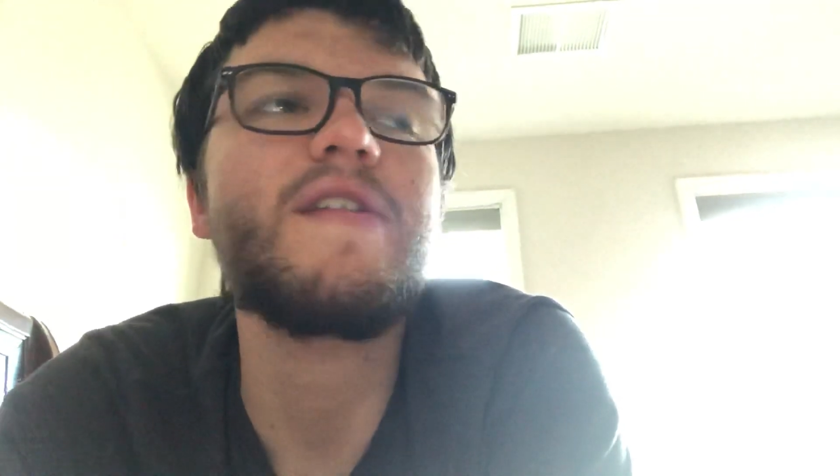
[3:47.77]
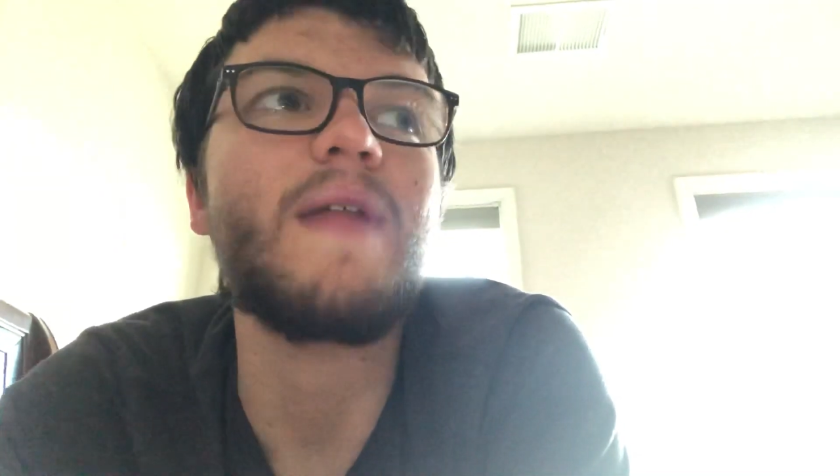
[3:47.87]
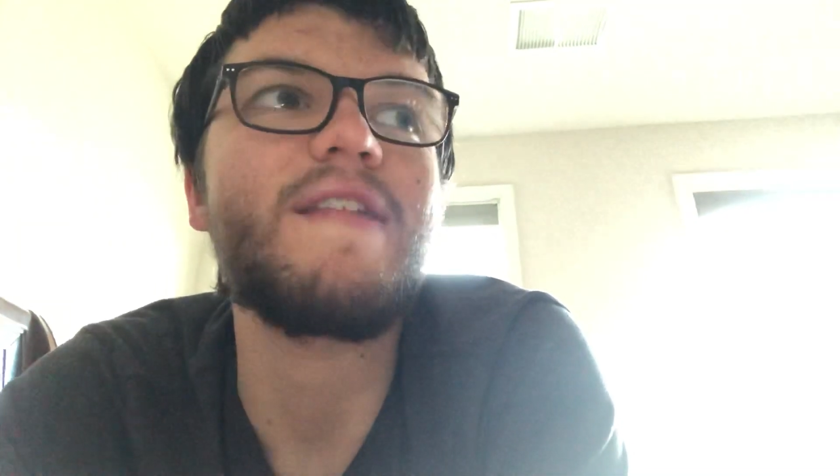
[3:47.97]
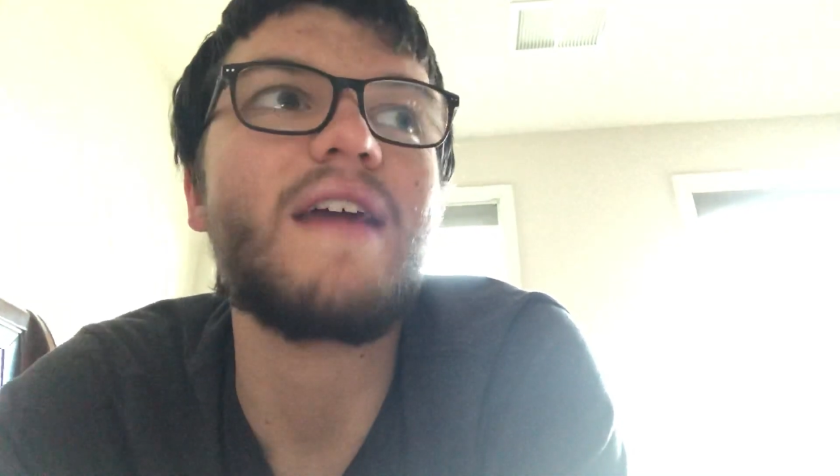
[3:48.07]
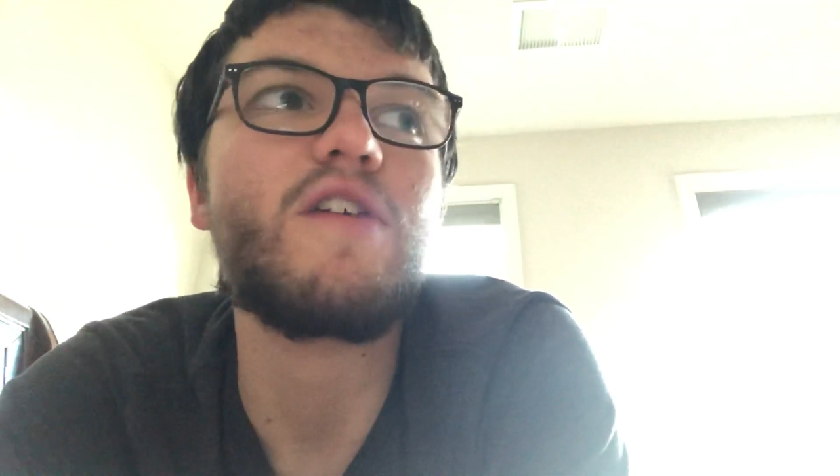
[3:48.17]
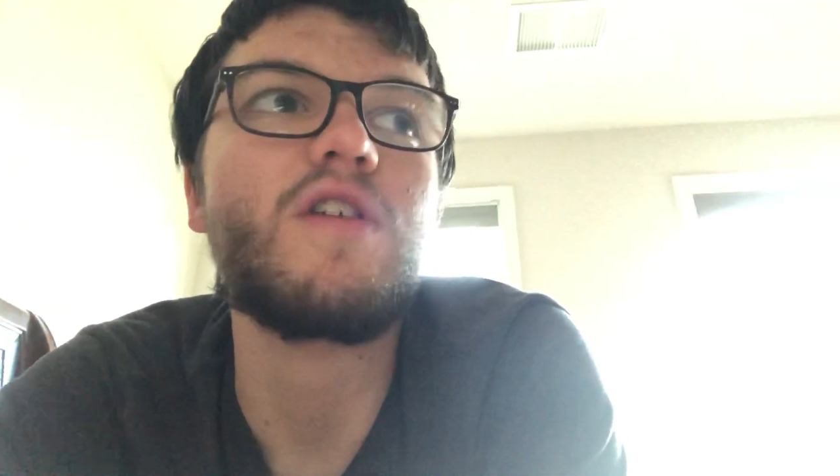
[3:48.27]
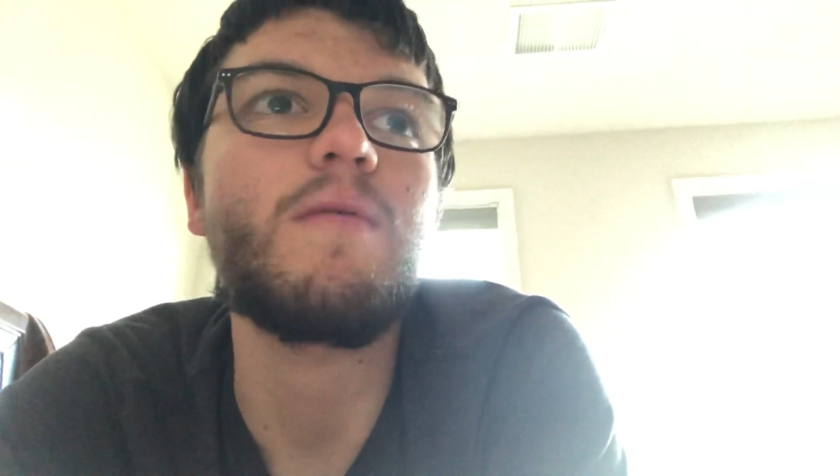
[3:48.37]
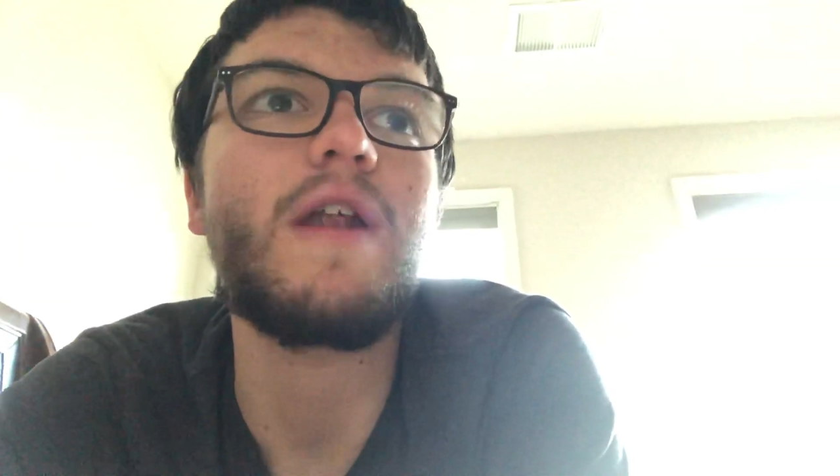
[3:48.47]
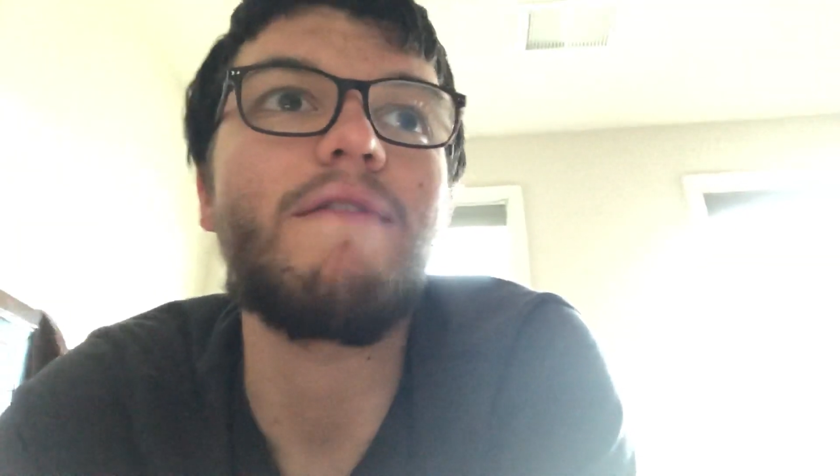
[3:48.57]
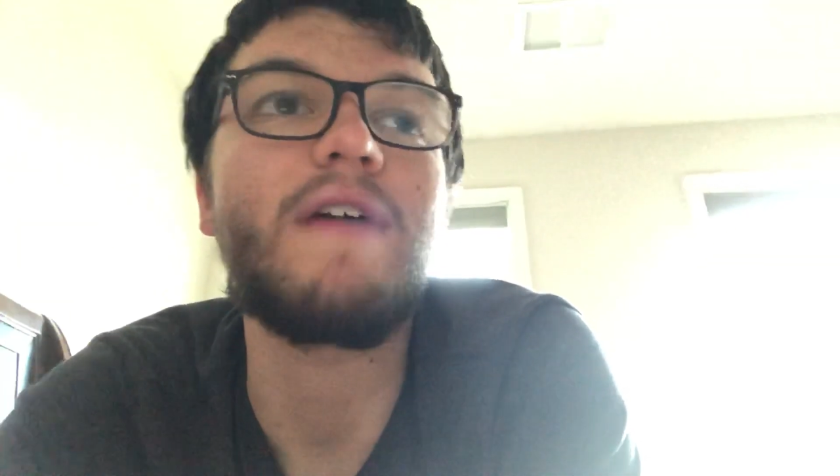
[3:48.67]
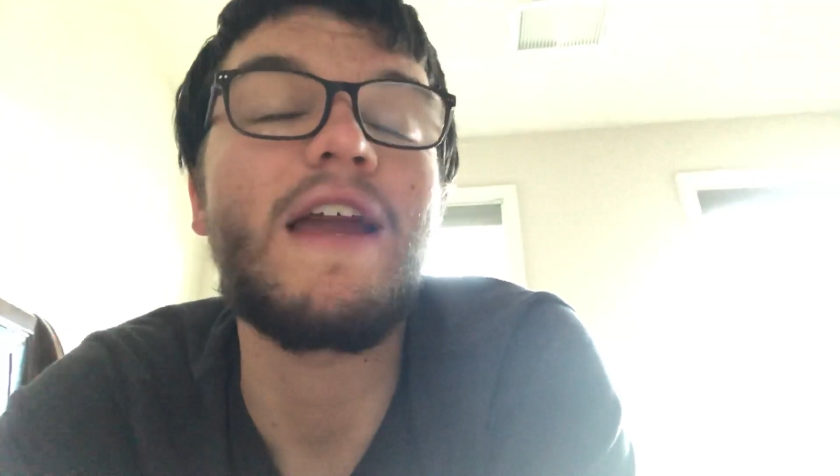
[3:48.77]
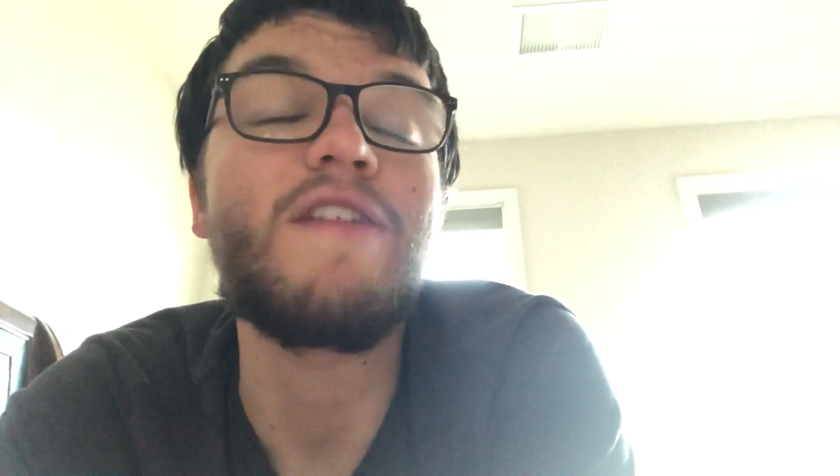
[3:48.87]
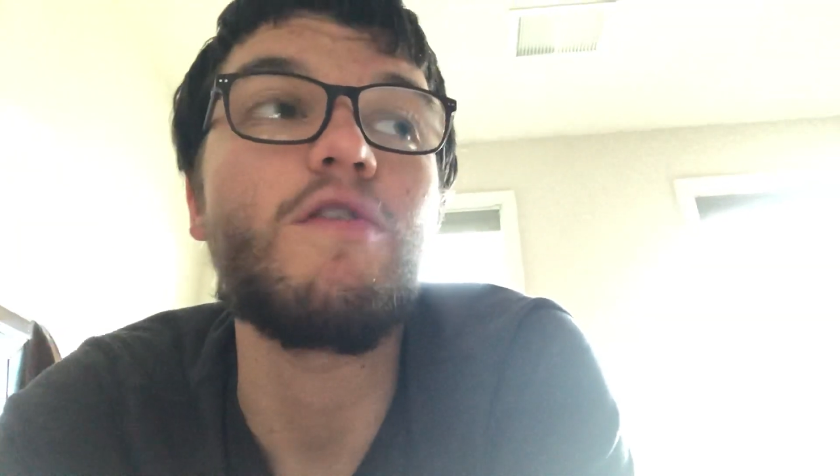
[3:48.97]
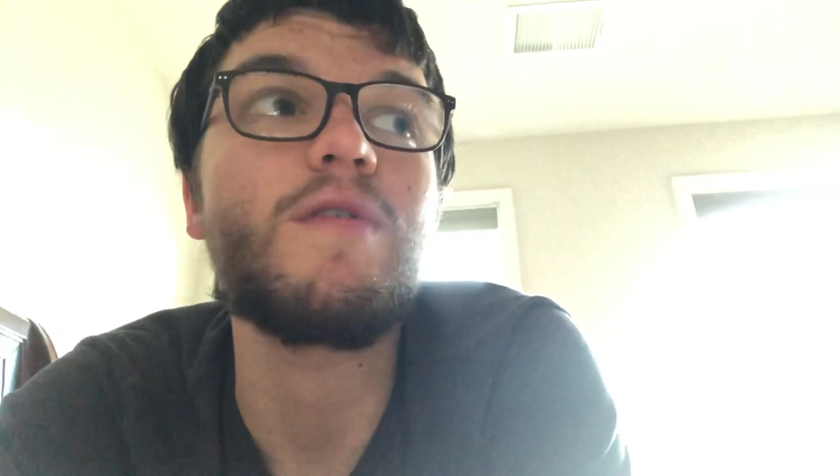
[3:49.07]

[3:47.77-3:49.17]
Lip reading: and that's actually what I do